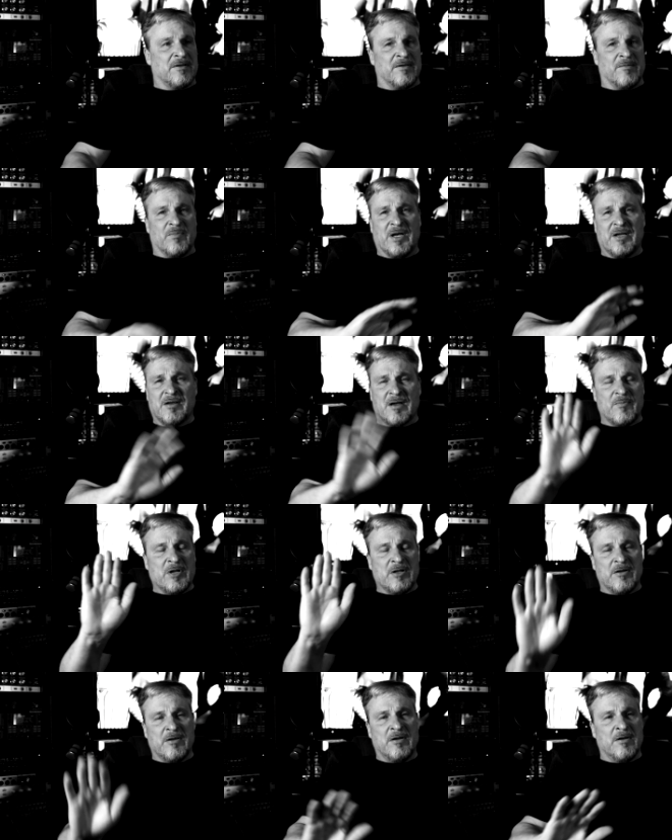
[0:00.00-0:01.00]
I
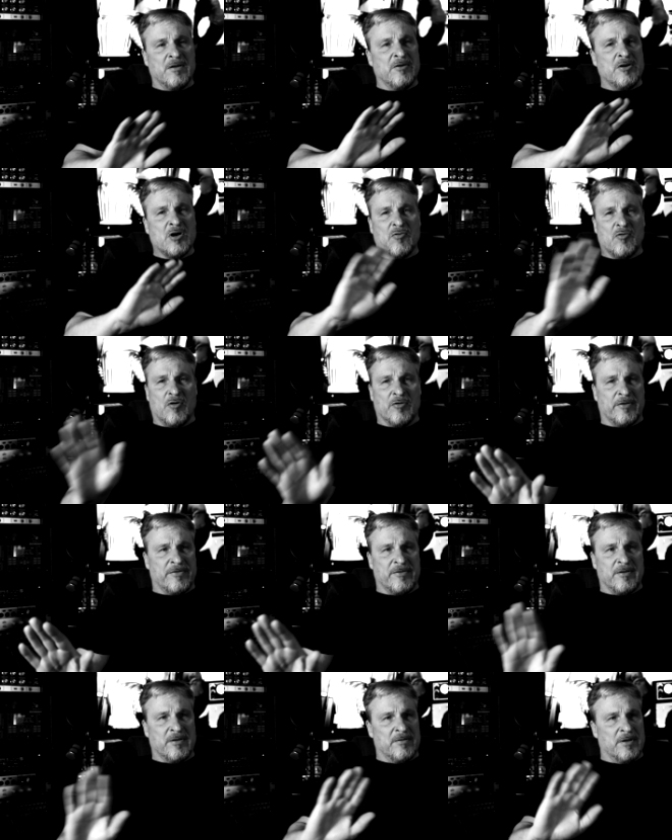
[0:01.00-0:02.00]
mean, you know all the
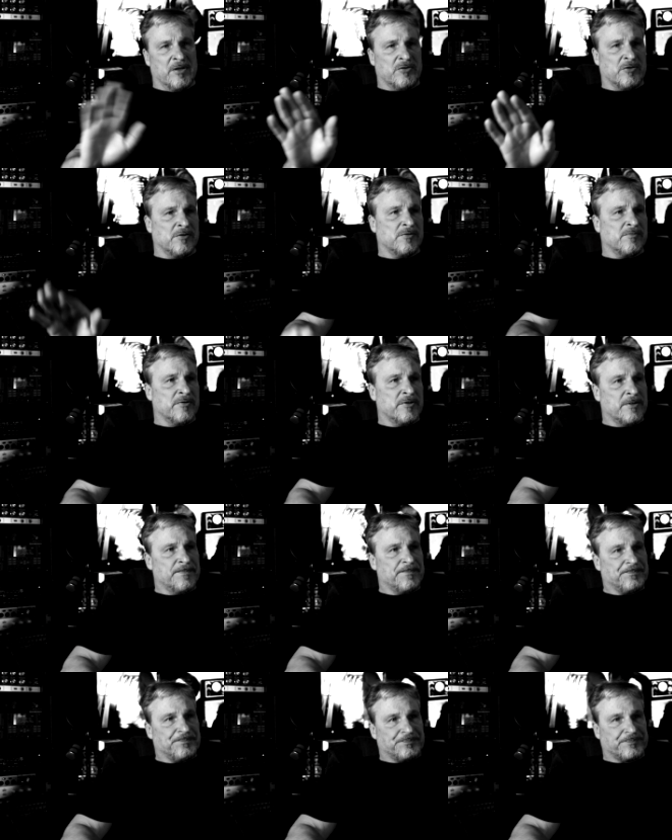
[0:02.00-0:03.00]
issues with it.
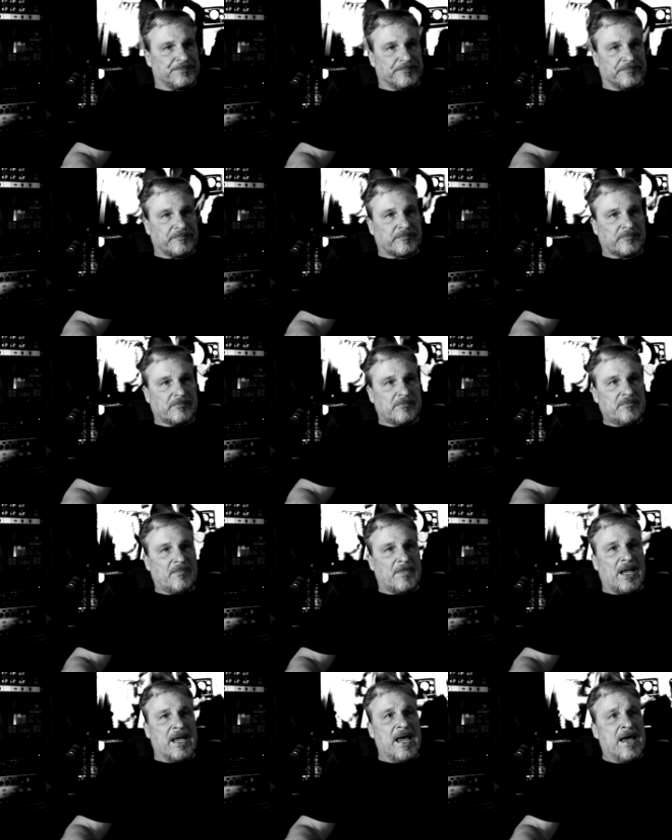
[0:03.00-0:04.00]

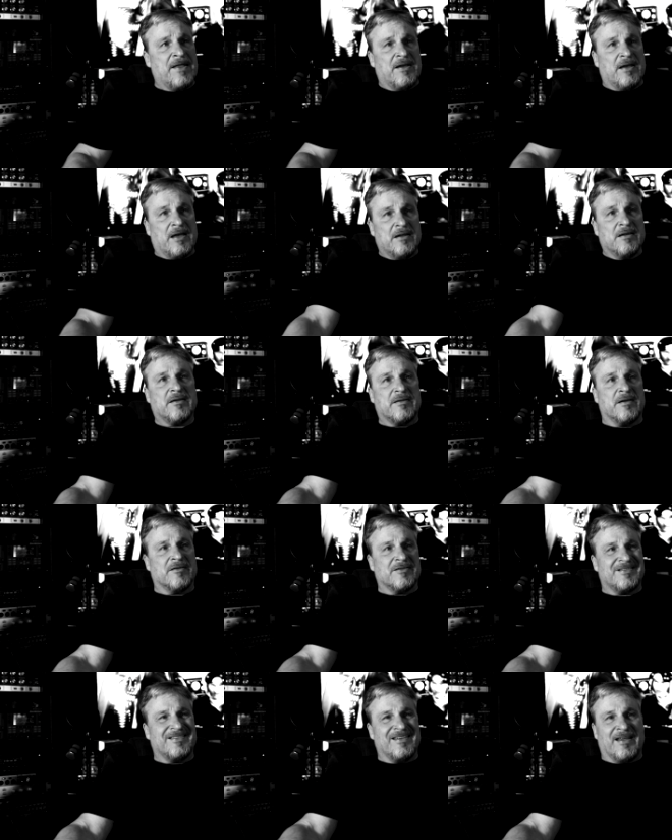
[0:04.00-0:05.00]
And
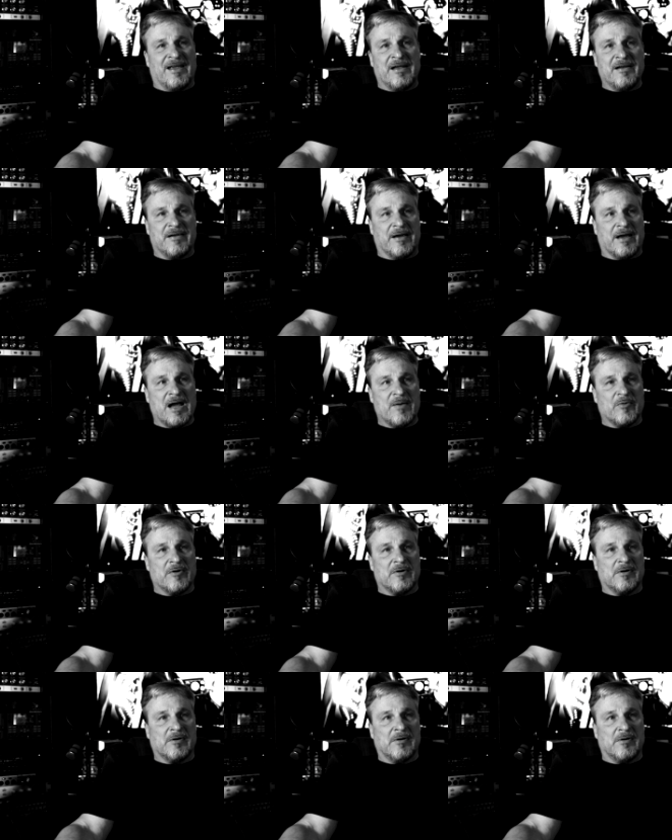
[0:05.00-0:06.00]
there's the in
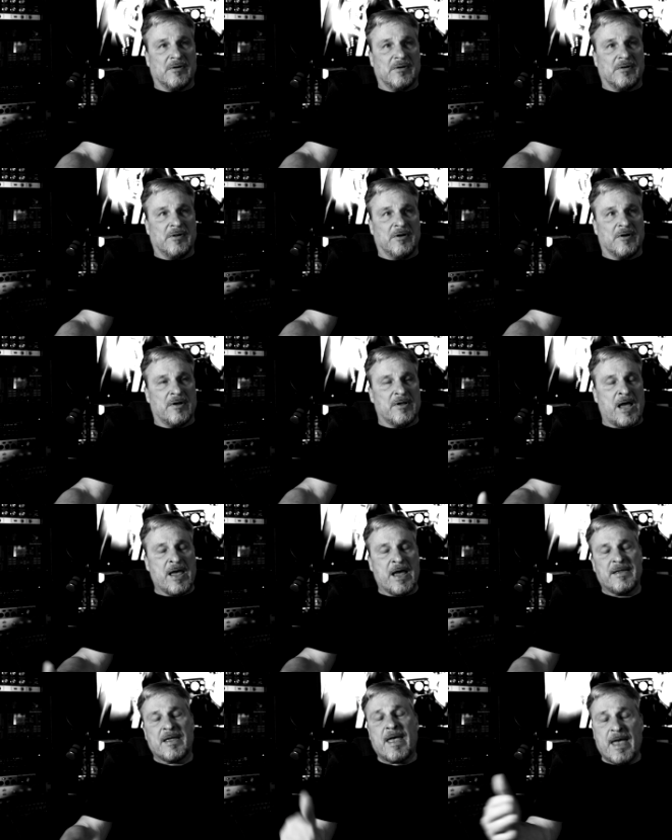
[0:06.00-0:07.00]
camera, I
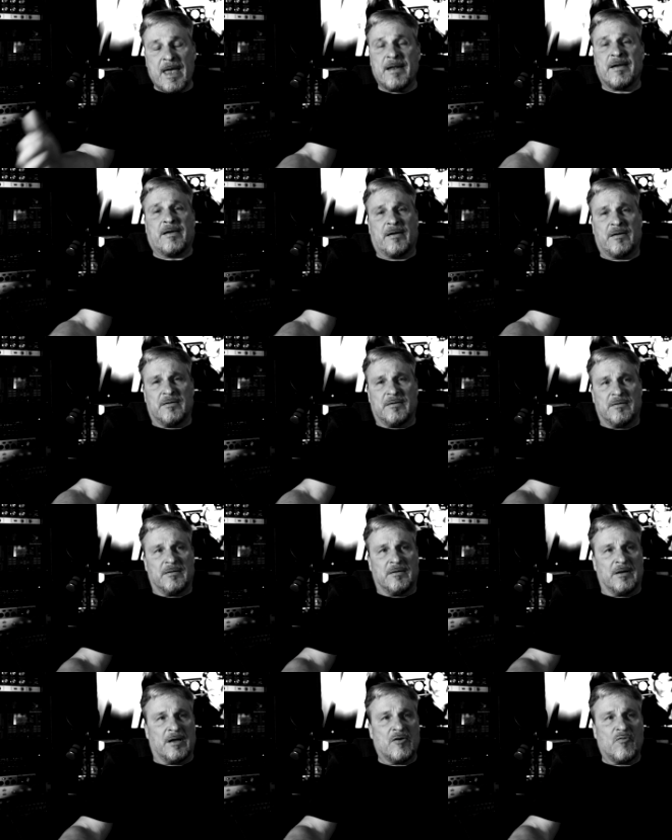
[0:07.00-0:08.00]
had to edit it.
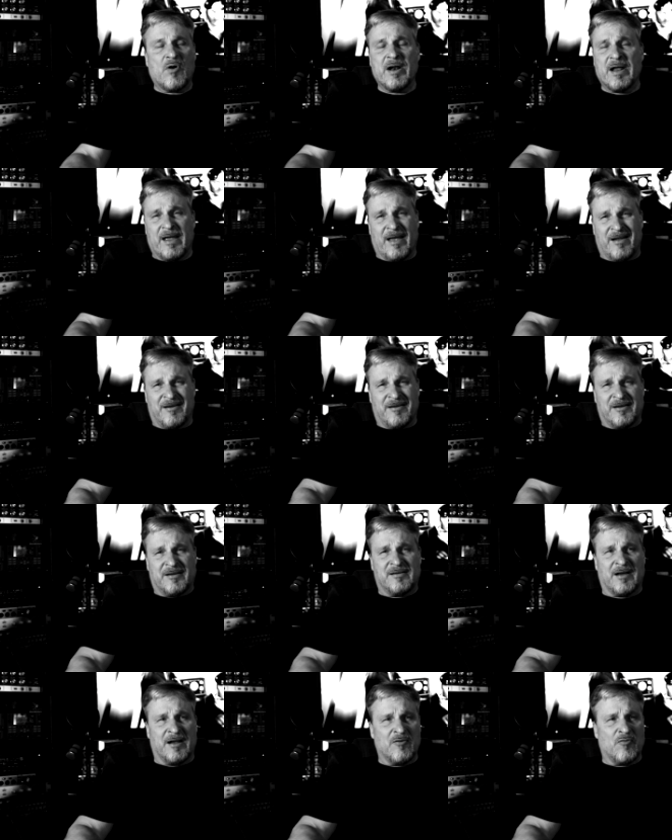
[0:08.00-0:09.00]
I don't want to edit it.
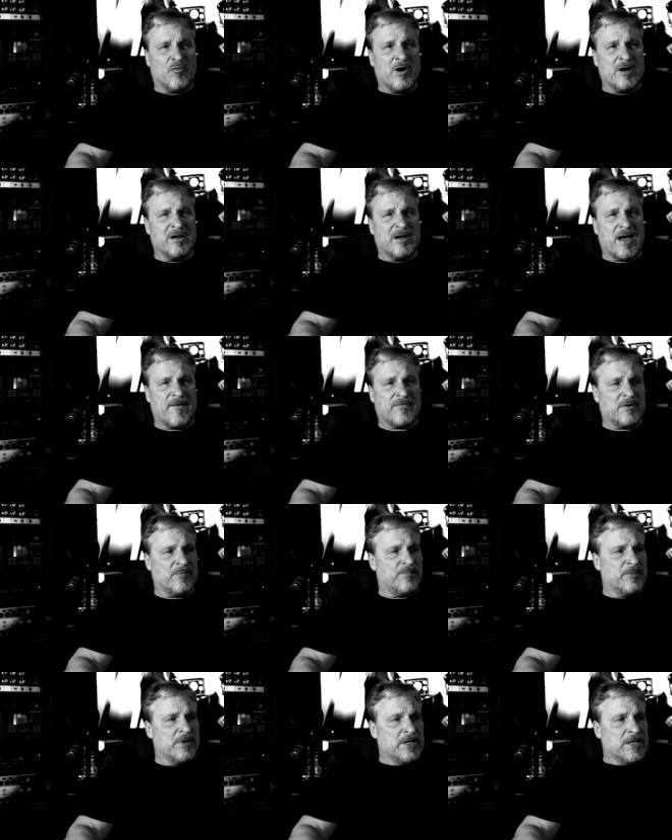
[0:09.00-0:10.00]
I don't want to have to
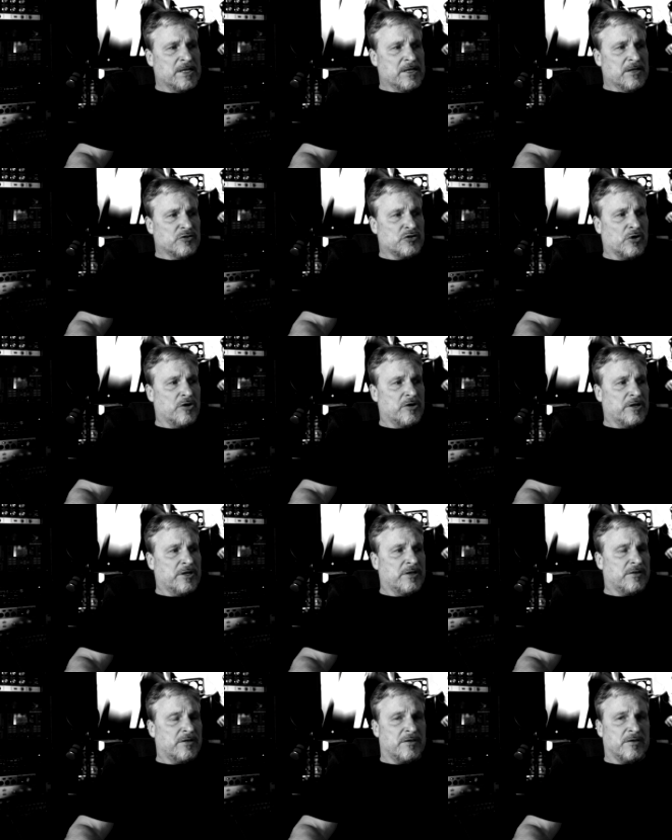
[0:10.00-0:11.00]
turn it
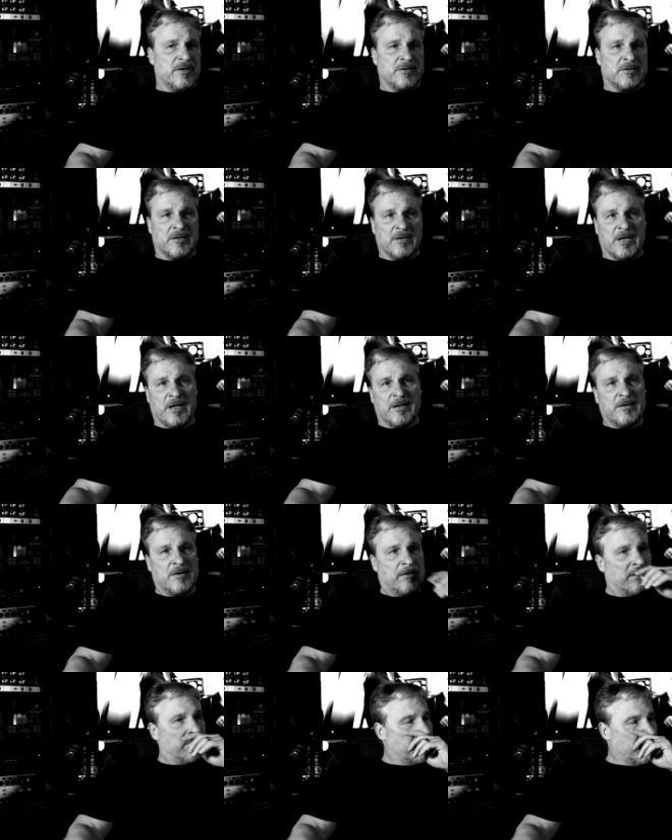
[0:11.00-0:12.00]
into this and that and the
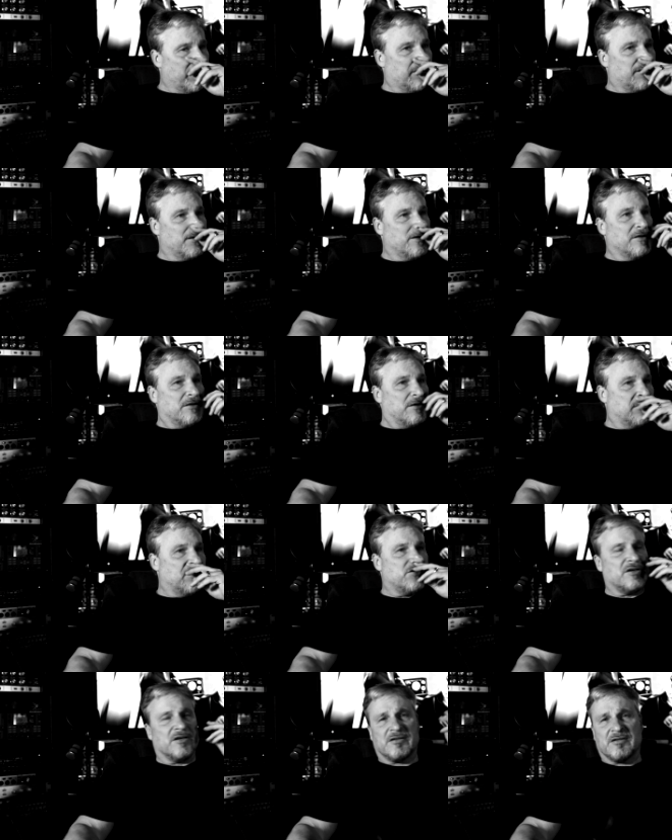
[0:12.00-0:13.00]
other thing and
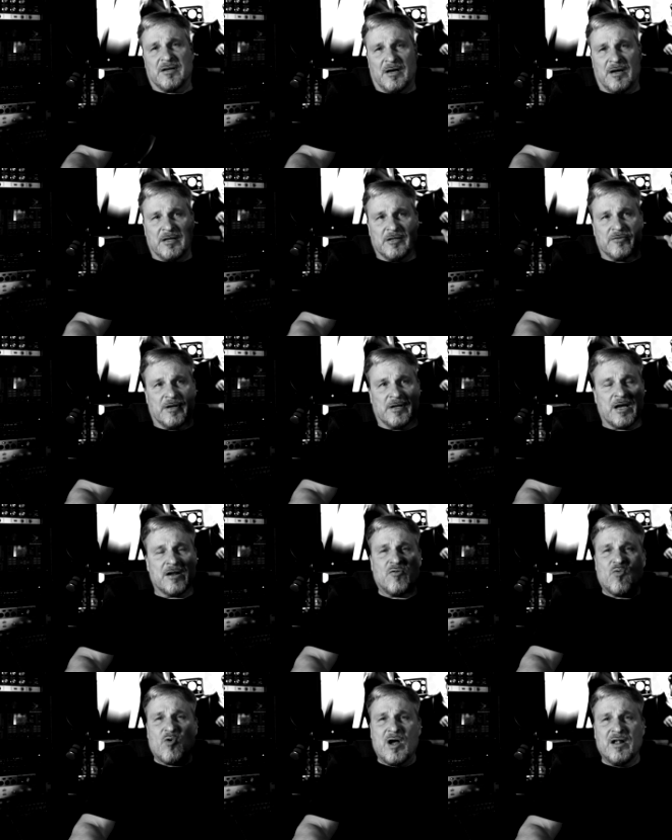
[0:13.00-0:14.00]
adjust contrast. I
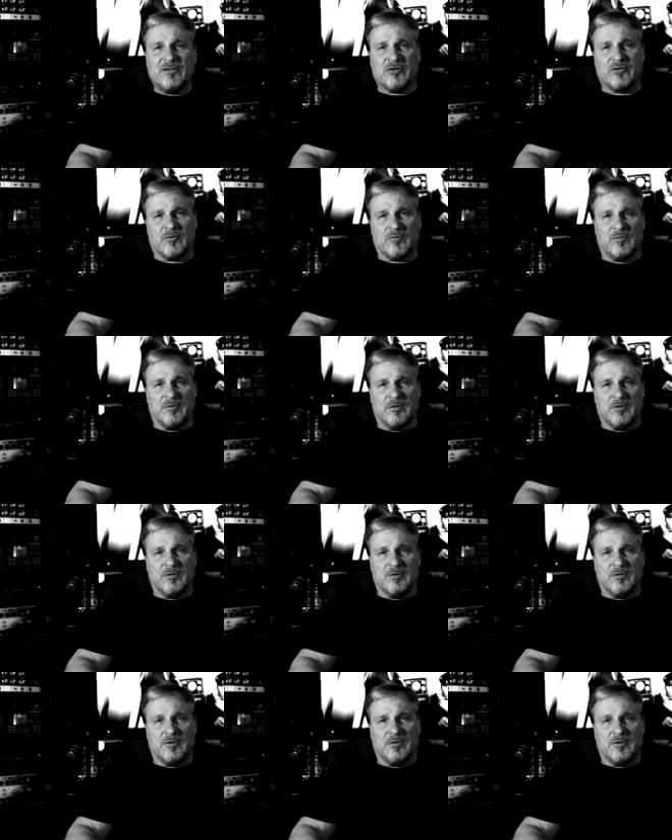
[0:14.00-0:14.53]
don't want to.